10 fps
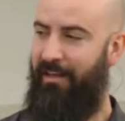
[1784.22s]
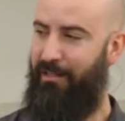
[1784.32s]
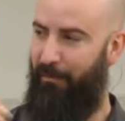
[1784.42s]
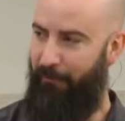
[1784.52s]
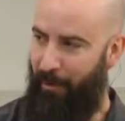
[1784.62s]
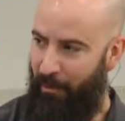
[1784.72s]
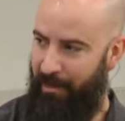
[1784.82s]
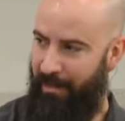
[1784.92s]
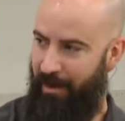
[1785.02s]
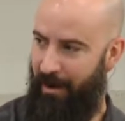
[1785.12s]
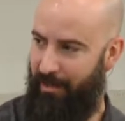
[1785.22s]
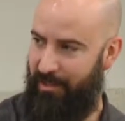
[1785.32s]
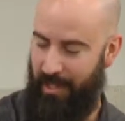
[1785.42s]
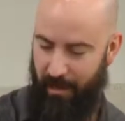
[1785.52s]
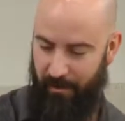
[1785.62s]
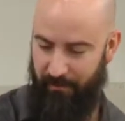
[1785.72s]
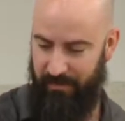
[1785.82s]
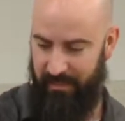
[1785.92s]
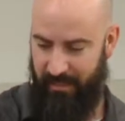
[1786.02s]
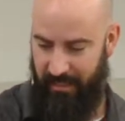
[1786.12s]
Devoting
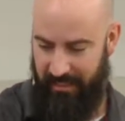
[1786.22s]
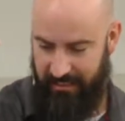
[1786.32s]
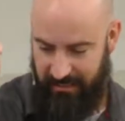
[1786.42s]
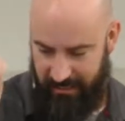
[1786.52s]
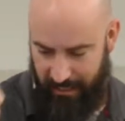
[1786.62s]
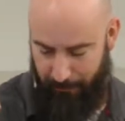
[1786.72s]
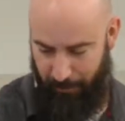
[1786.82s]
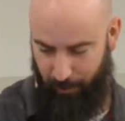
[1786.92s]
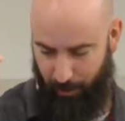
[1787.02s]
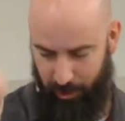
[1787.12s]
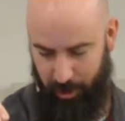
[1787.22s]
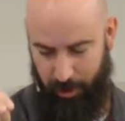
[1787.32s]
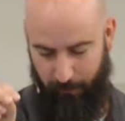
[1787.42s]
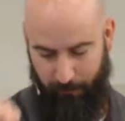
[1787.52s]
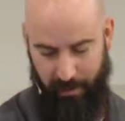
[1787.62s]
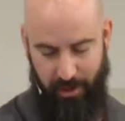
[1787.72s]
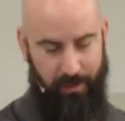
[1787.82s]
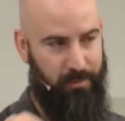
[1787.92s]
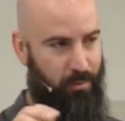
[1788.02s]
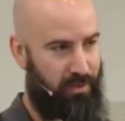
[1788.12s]
ourselves in deep Christian
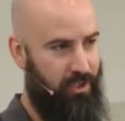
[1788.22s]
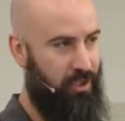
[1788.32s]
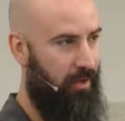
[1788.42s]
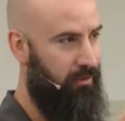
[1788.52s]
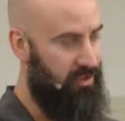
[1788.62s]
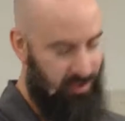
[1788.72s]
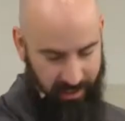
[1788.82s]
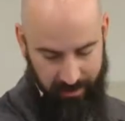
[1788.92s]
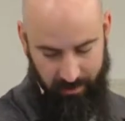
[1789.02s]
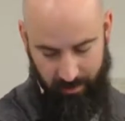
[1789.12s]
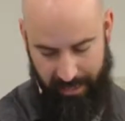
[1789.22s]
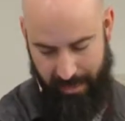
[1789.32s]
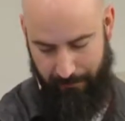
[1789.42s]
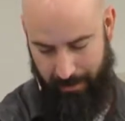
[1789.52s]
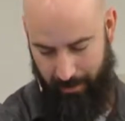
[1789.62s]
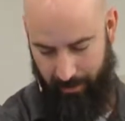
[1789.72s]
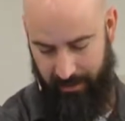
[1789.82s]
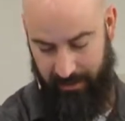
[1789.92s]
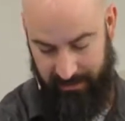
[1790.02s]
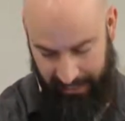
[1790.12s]
friendships with each other, single and
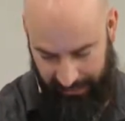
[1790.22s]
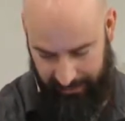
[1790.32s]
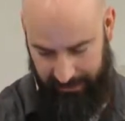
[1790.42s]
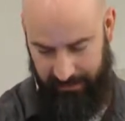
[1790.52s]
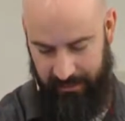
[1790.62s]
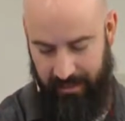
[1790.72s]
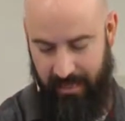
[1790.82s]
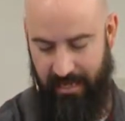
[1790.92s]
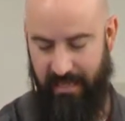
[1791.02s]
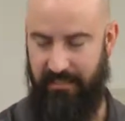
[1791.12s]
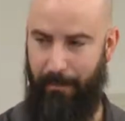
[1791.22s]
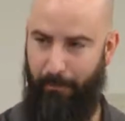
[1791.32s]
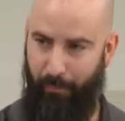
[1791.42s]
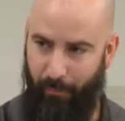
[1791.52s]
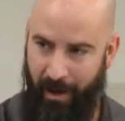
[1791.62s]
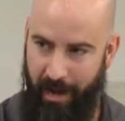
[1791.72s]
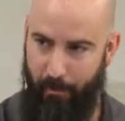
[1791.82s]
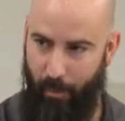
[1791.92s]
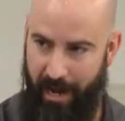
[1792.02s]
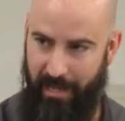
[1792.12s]
married, and dating is a prime
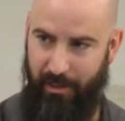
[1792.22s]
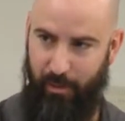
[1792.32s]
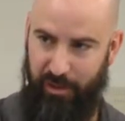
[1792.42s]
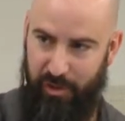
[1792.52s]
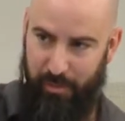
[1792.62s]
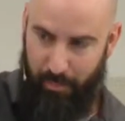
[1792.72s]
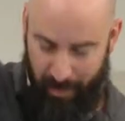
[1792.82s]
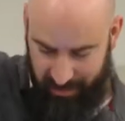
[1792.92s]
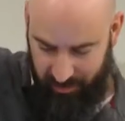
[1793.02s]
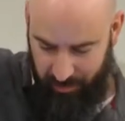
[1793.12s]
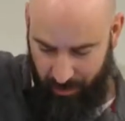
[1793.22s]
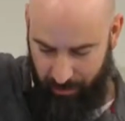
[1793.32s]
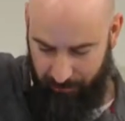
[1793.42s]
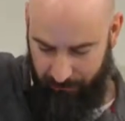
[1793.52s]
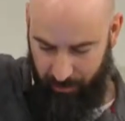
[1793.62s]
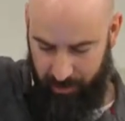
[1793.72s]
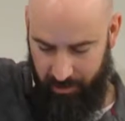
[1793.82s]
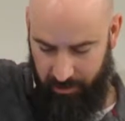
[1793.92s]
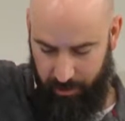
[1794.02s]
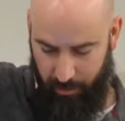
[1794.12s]
way to express our
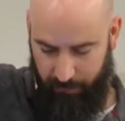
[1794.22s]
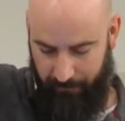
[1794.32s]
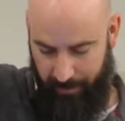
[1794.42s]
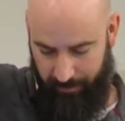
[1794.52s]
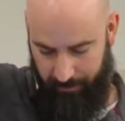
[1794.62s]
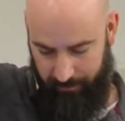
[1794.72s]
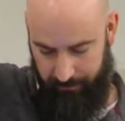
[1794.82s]
devotion to the Father.